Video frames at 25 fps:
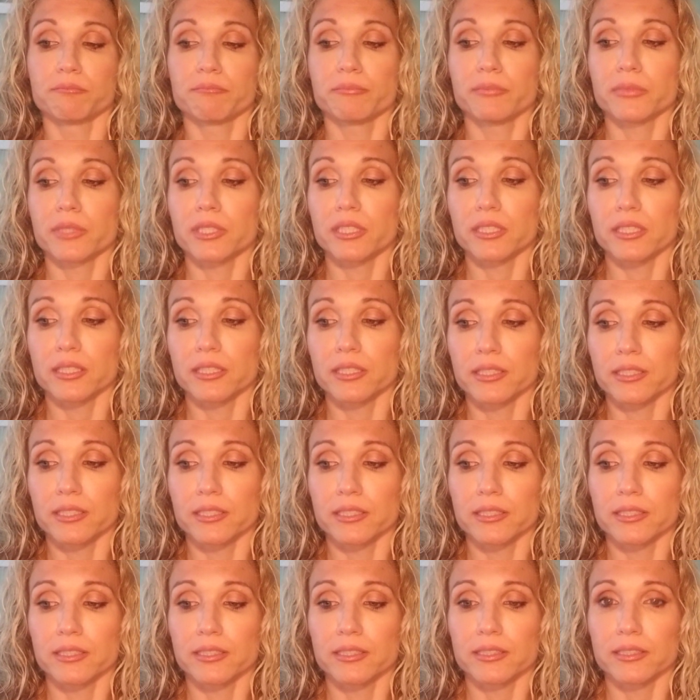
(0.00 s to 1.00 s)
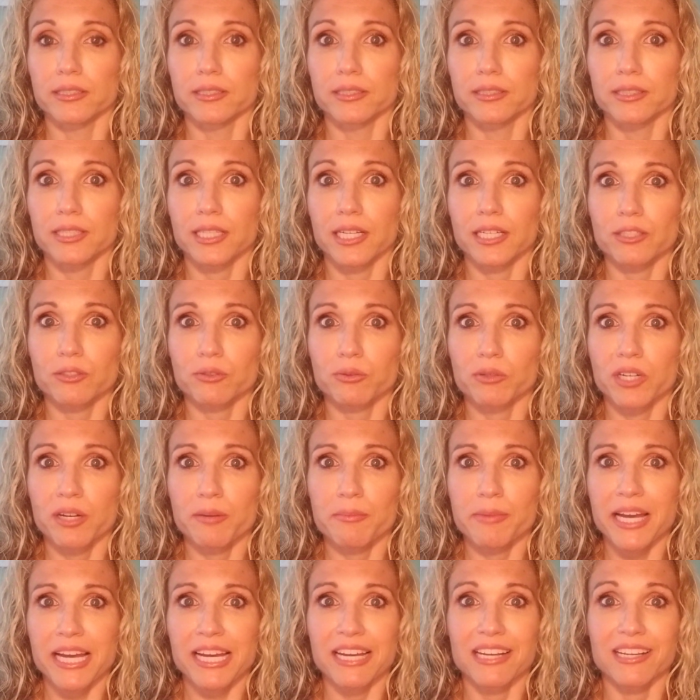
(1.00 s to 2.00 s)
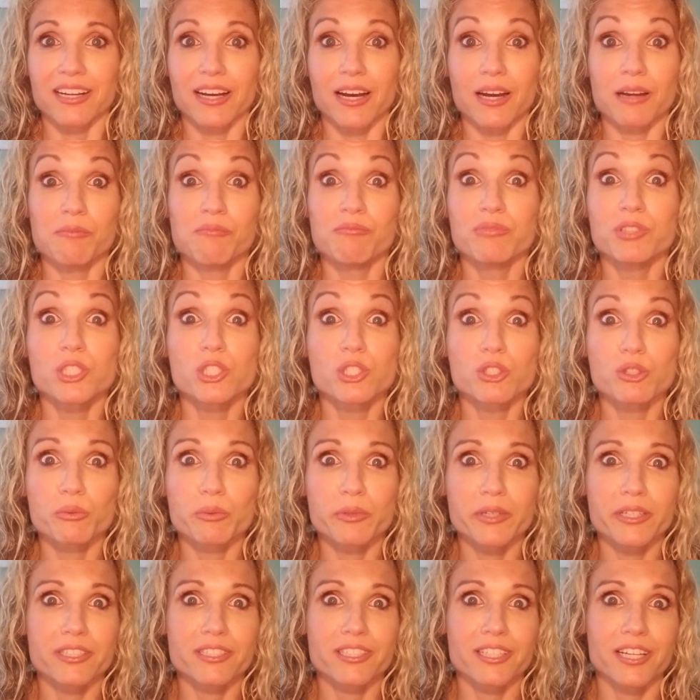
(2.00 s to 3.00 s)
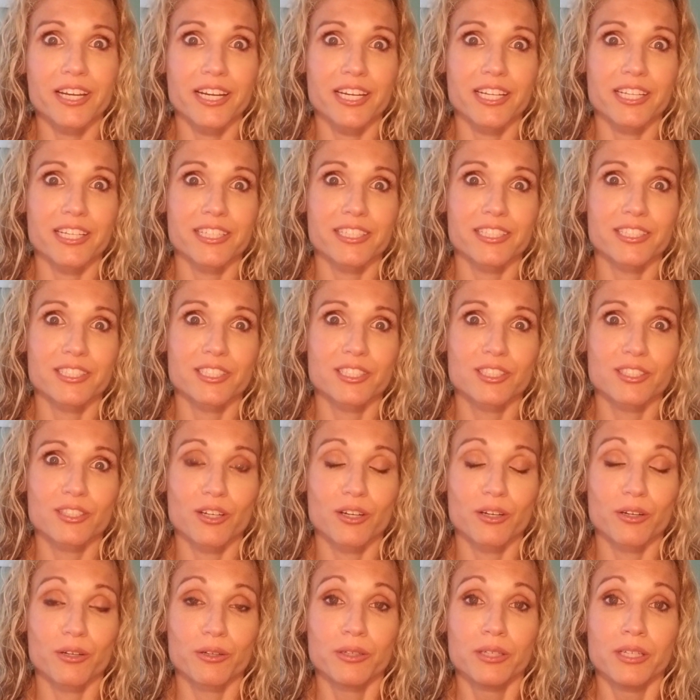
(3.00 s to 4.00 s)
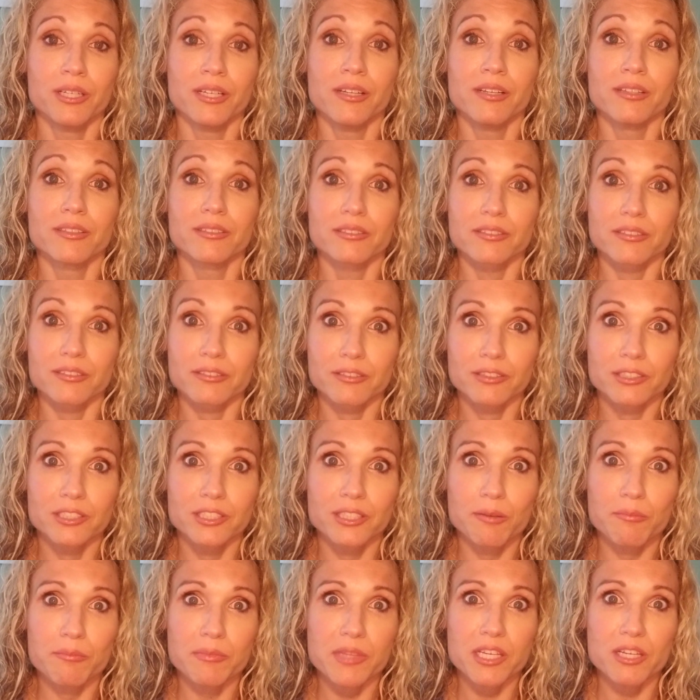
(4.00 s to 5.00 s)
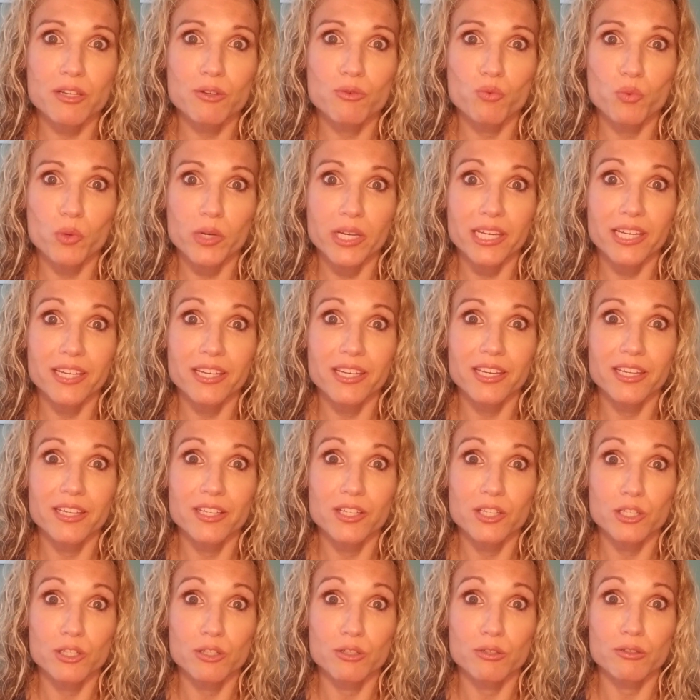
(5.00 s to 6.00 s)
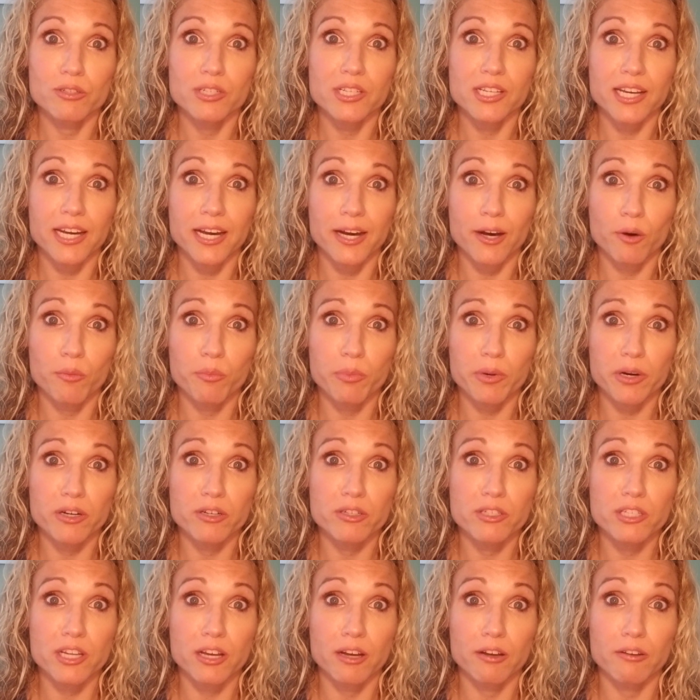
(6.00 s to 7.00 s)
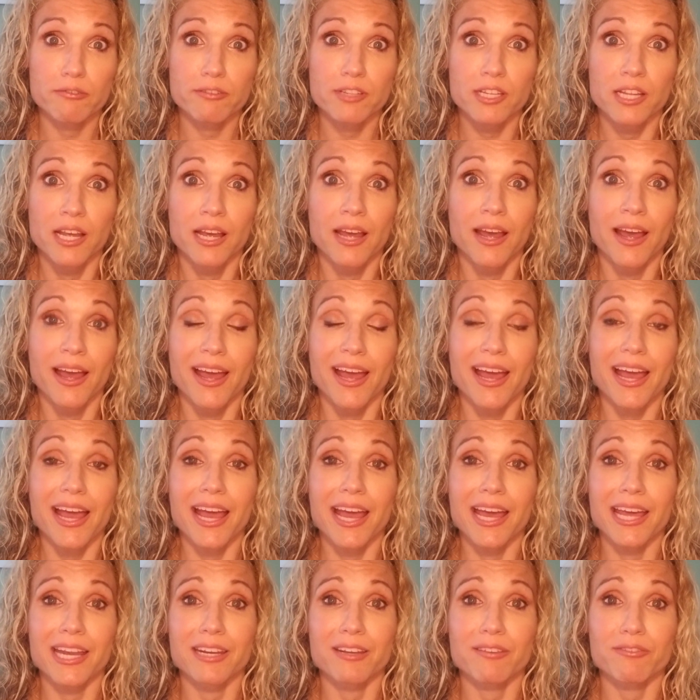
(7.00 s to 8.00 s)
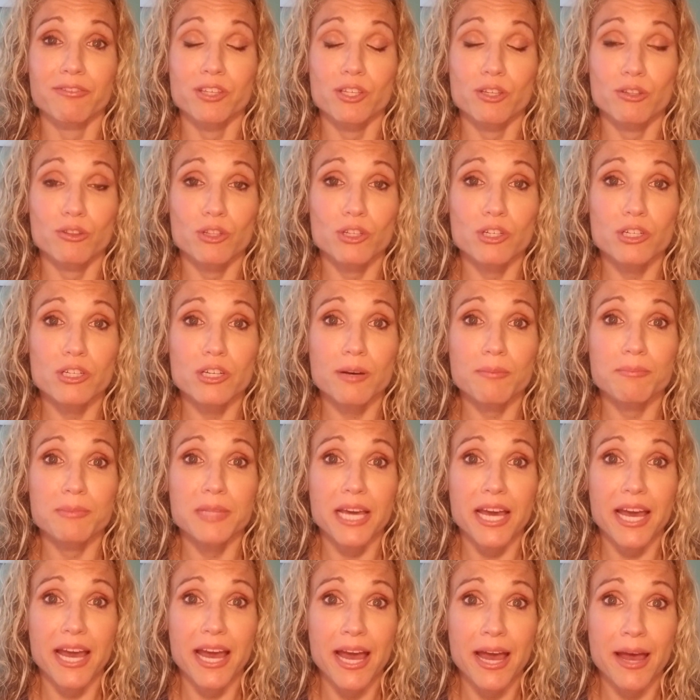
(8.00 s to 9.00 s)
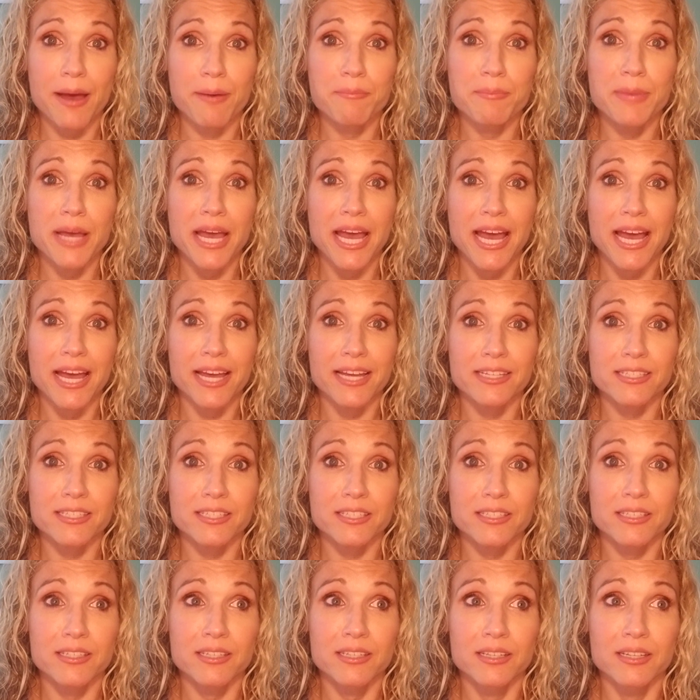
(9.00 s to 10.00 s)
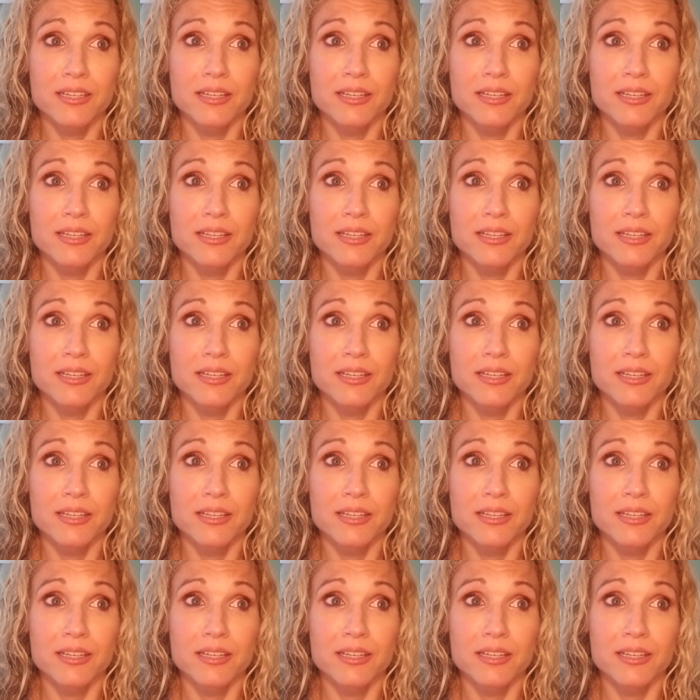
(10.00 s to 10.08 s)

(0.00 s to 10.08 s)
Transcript: But that's where I'm at. I'm super excited. So there's something we can do to help ourselves. And if you look up the ms.com,